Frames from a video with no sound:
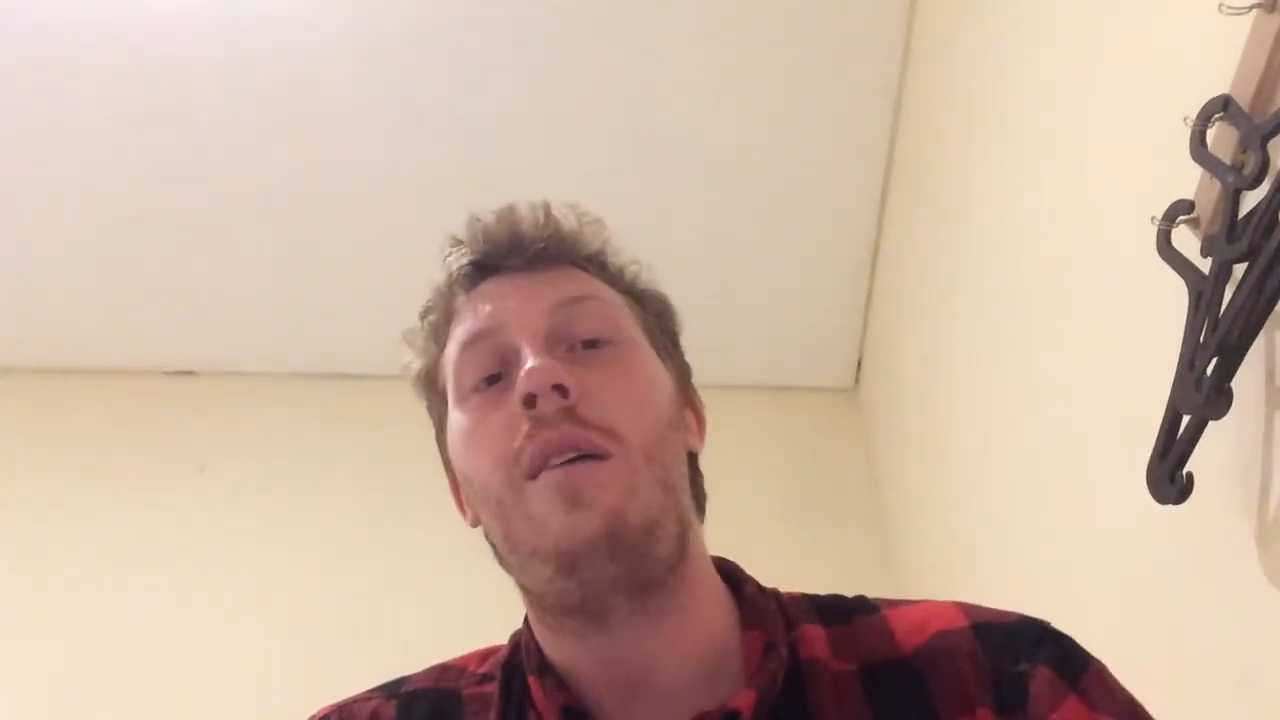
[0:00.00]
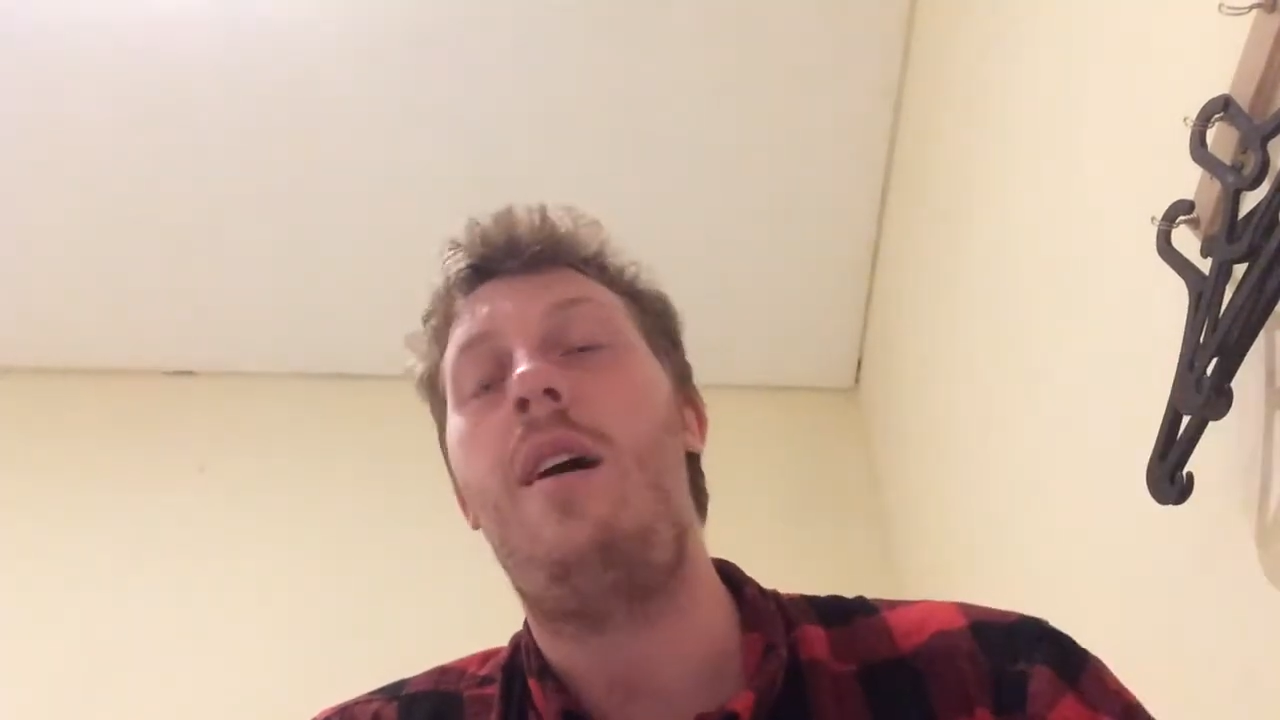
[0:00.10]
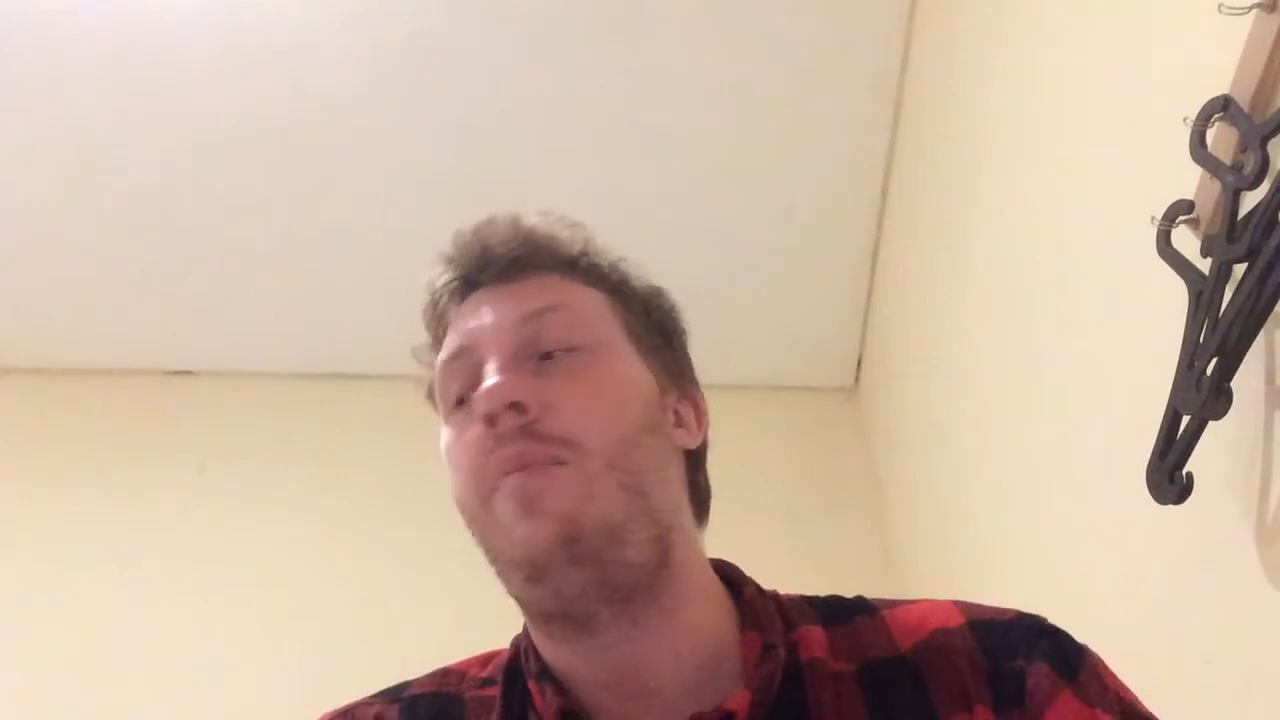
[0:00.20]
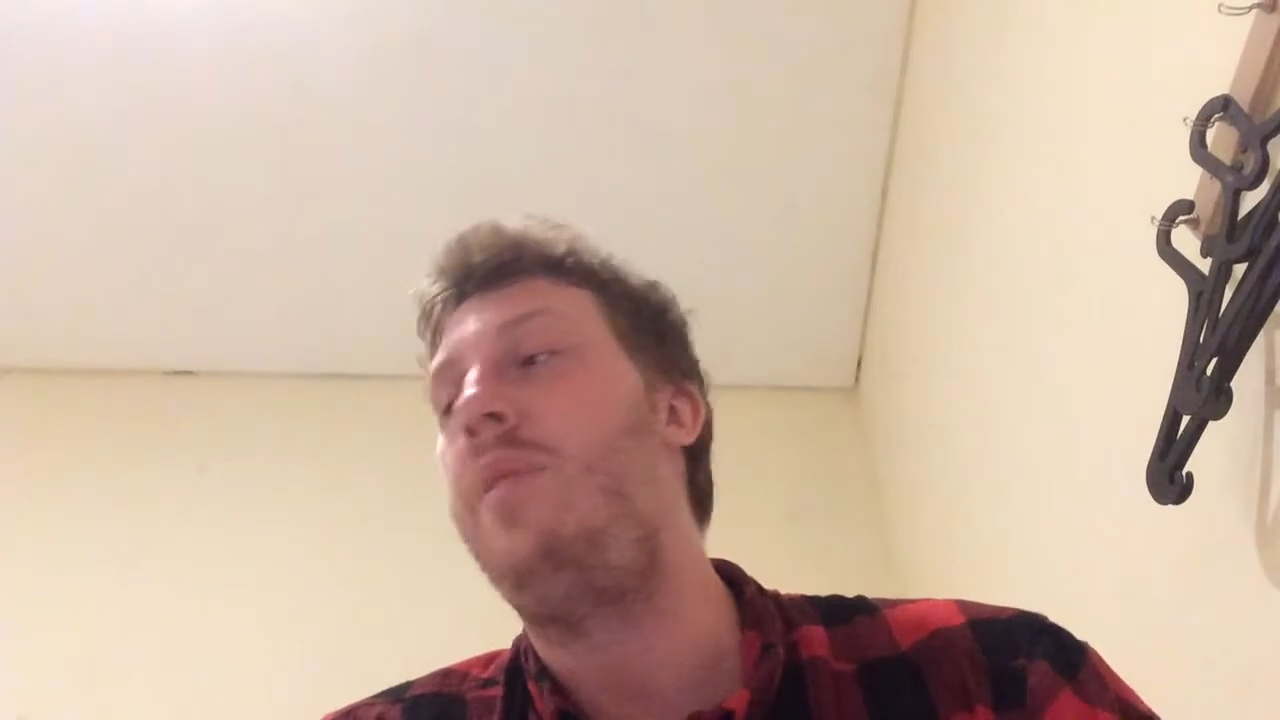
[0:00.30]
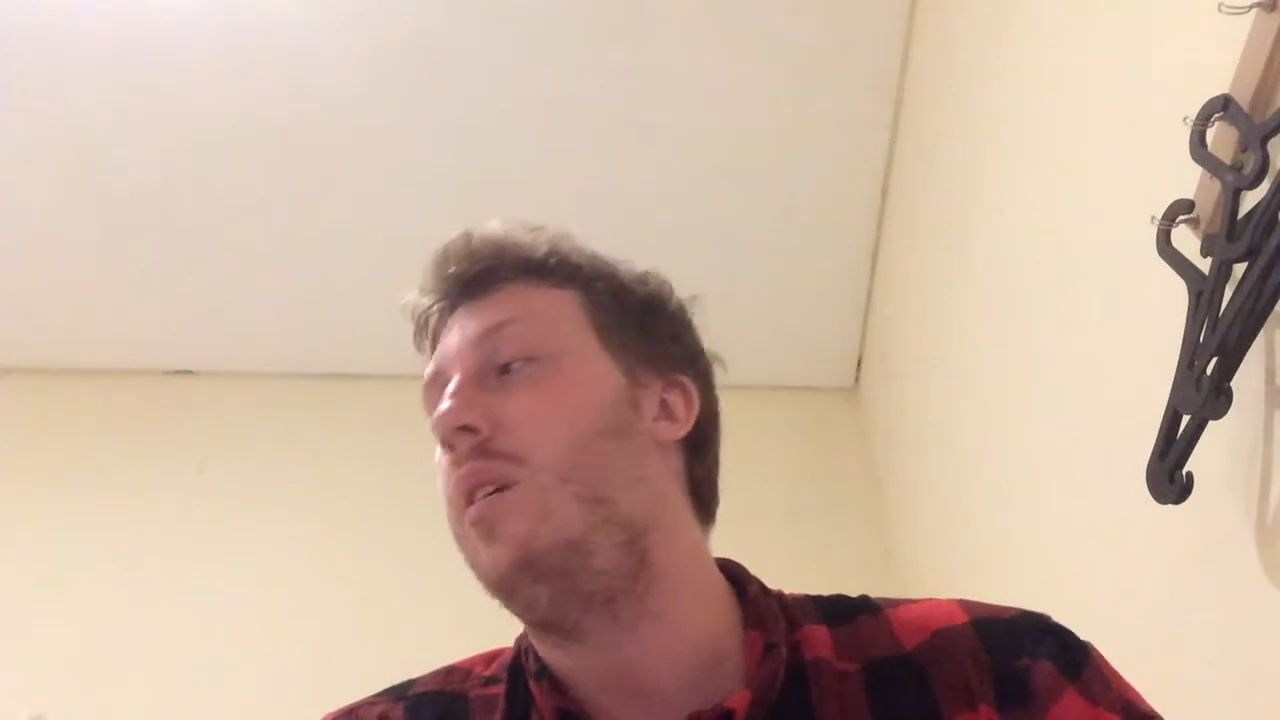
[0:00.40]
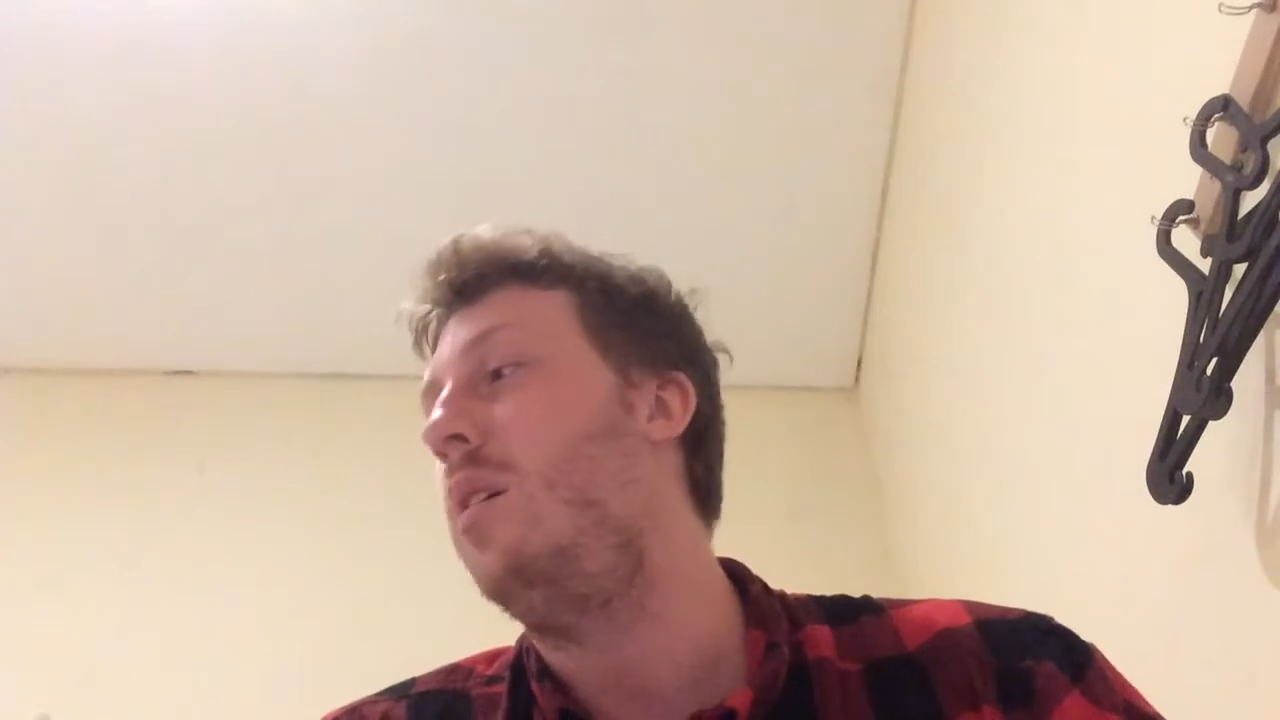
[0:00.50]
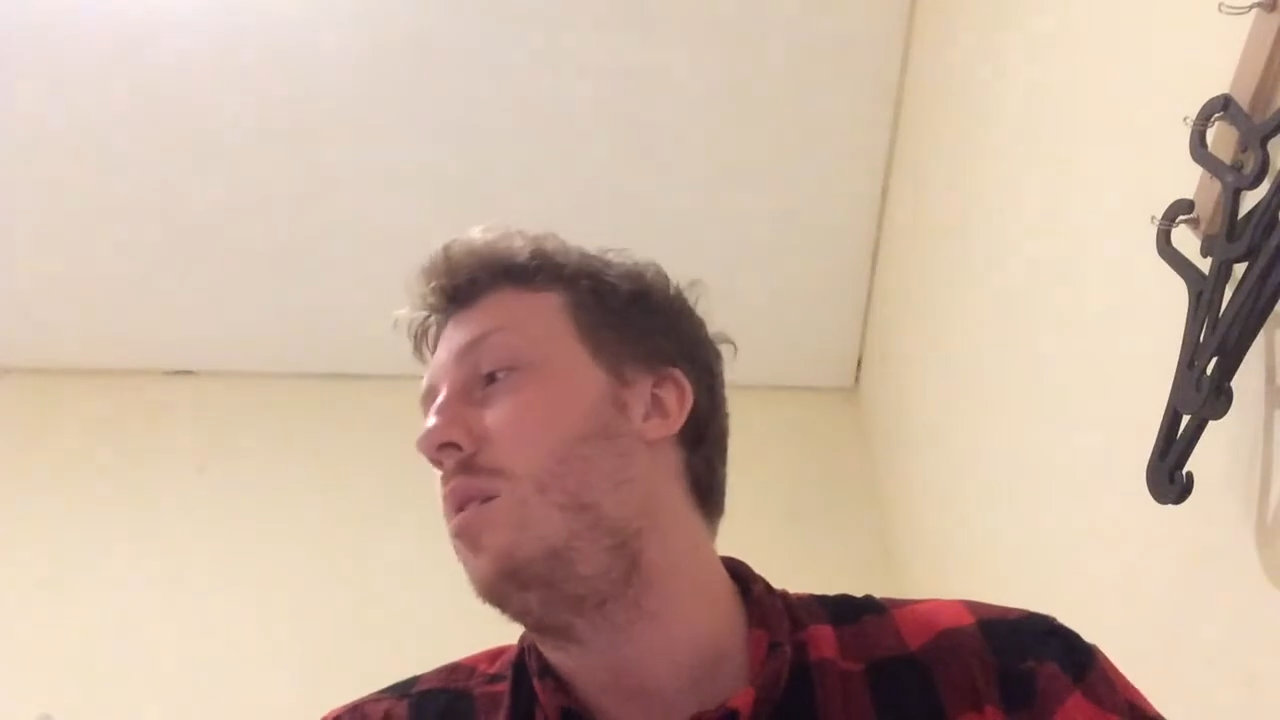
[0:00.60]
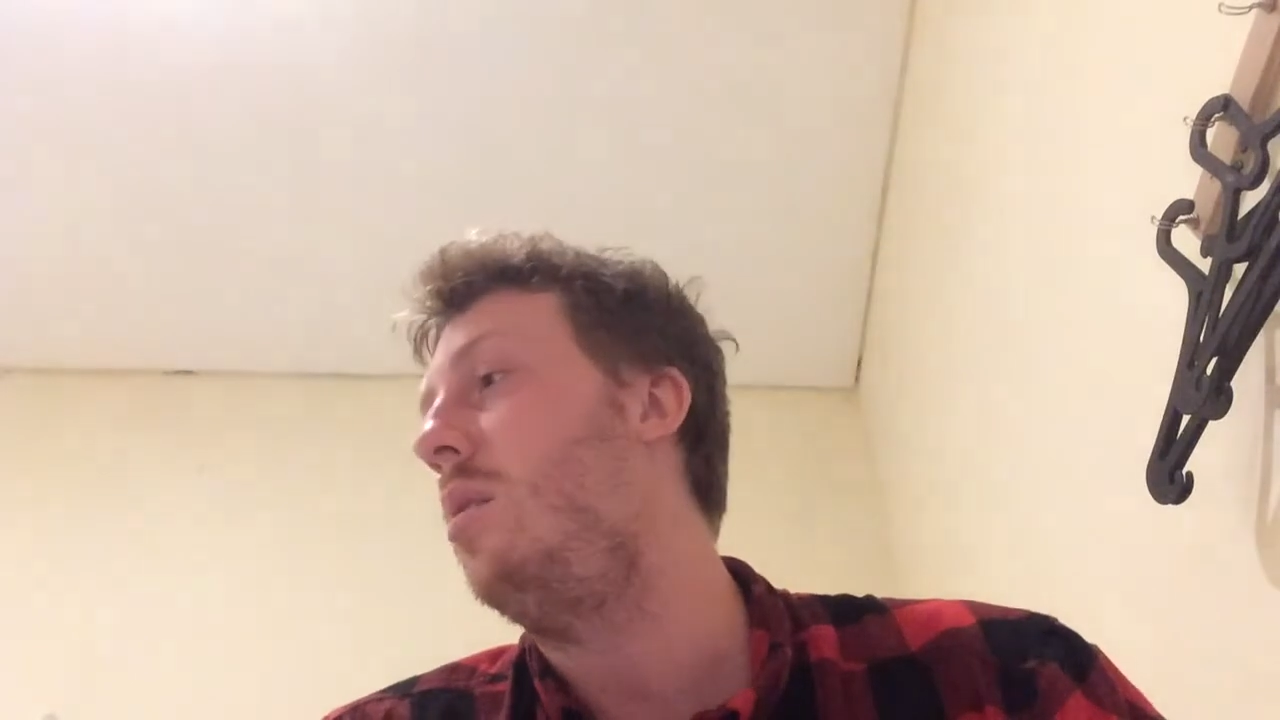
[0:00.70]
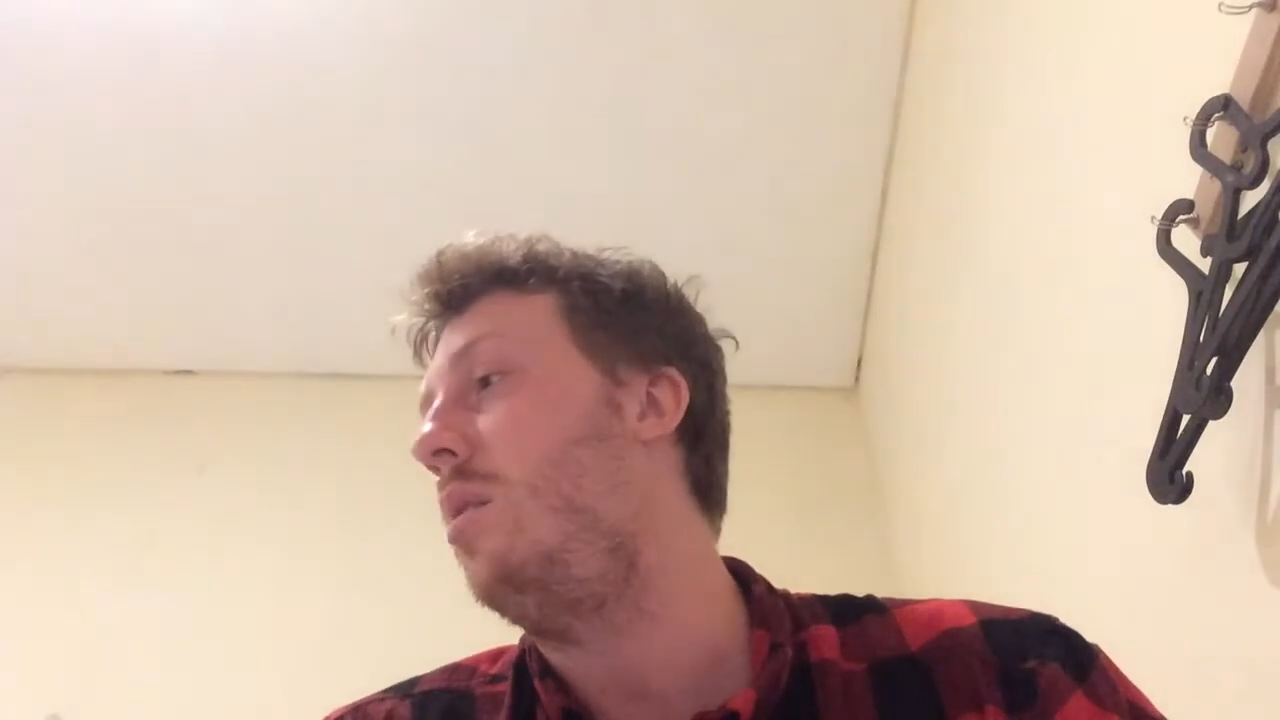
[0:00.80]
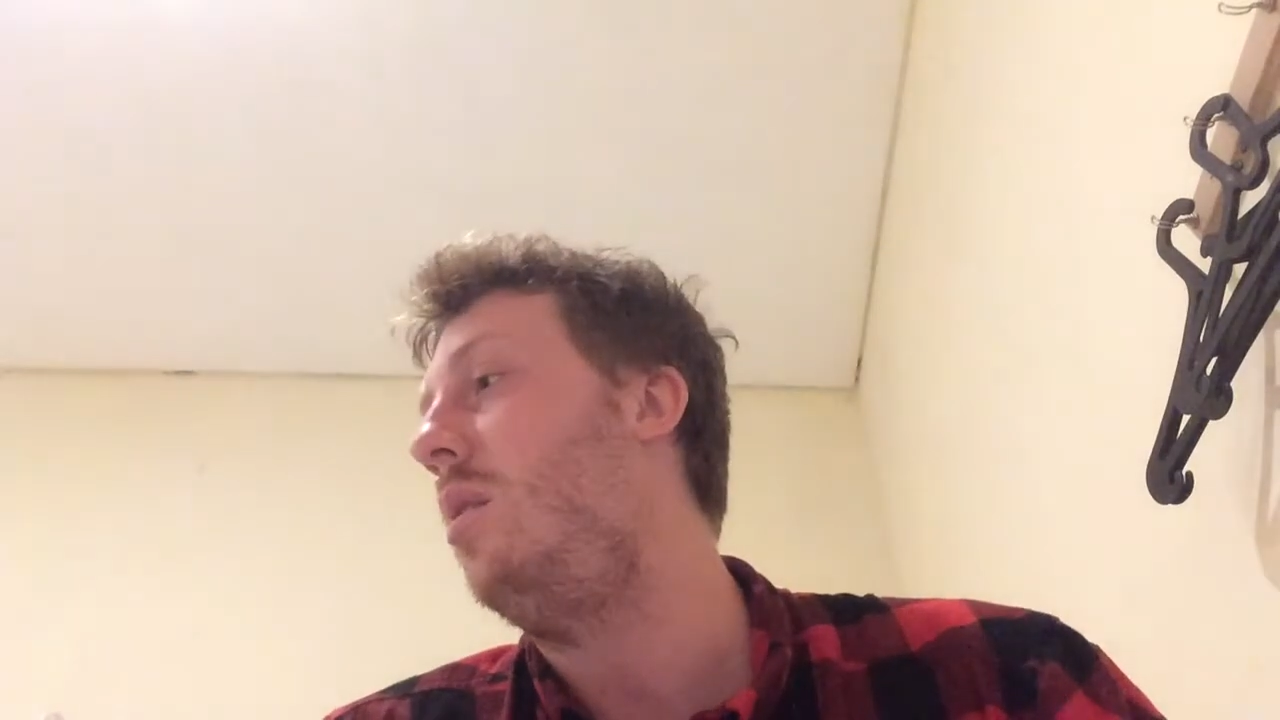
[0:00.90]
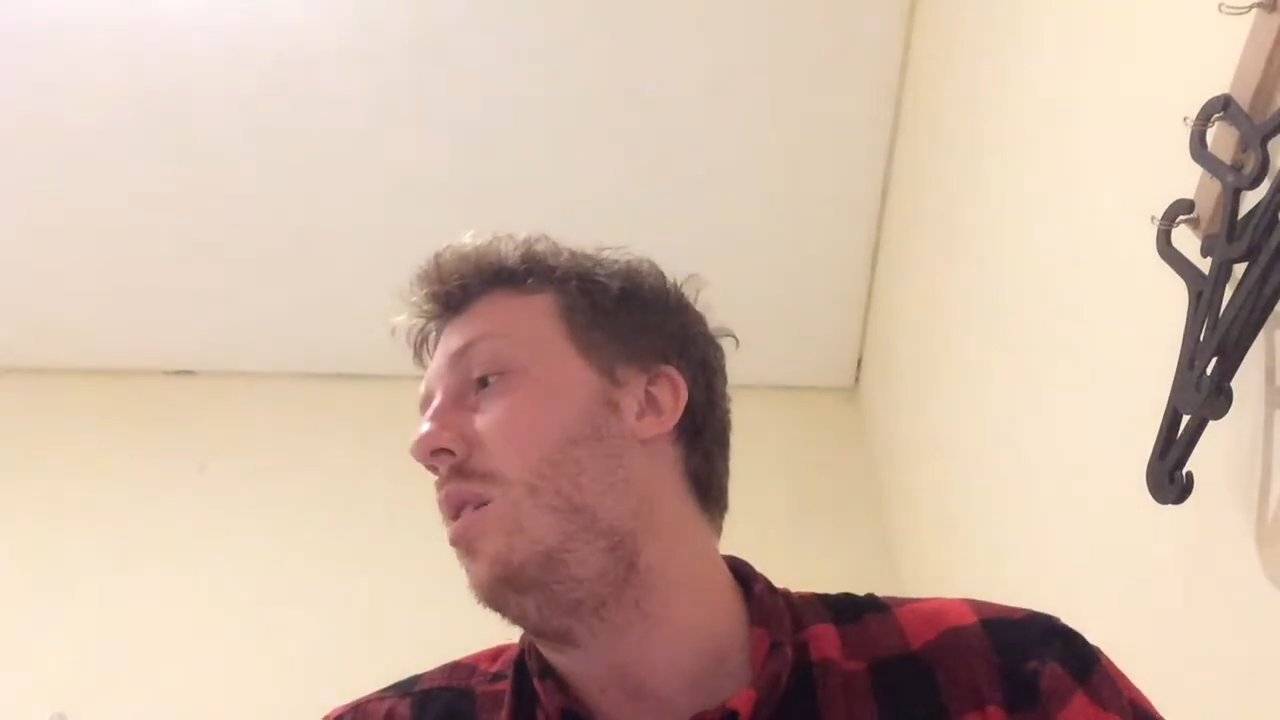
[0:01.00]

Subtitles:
up this